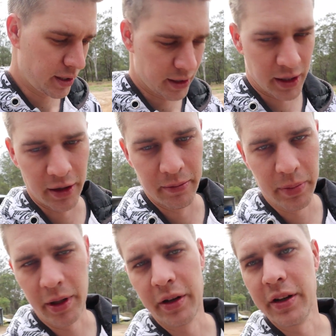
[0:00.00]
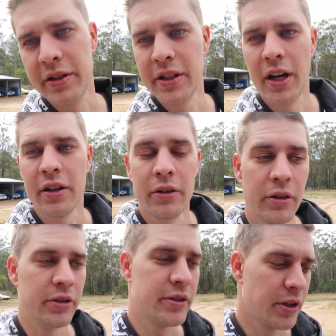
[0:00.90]
But I did start
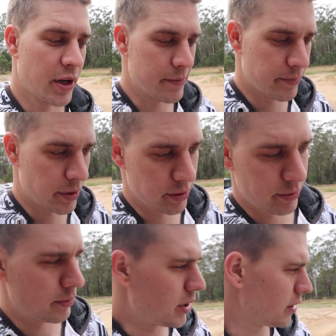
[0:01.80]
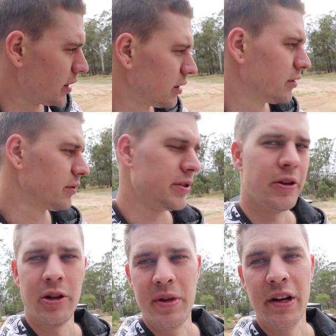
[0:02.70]
on some wiring. It's
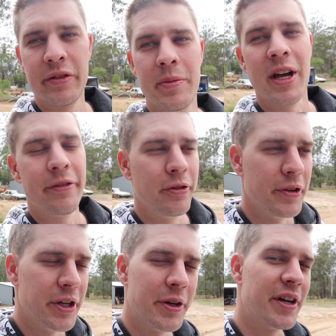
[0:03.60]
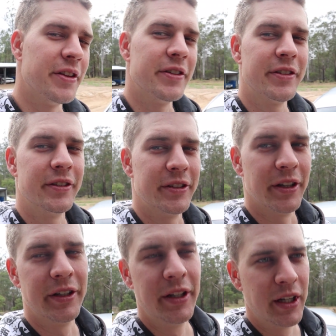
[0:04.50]
not going to be enough to make a full video out of this,
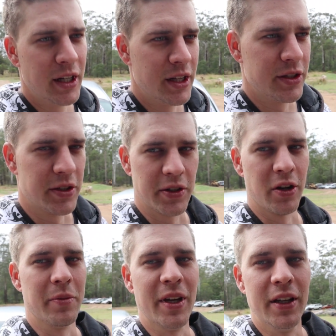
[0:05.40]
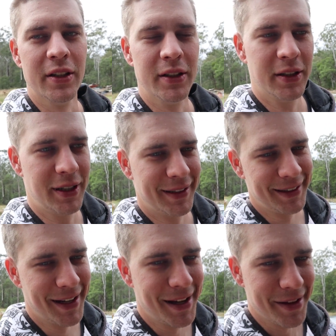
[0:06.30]
so this is going to be
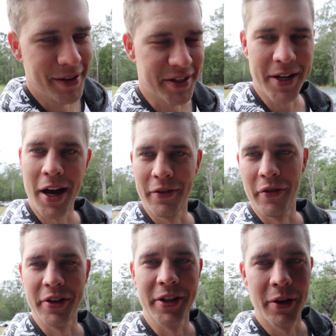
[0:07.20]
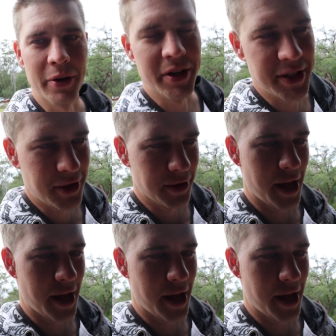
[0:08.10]
the start of a video. I'll continue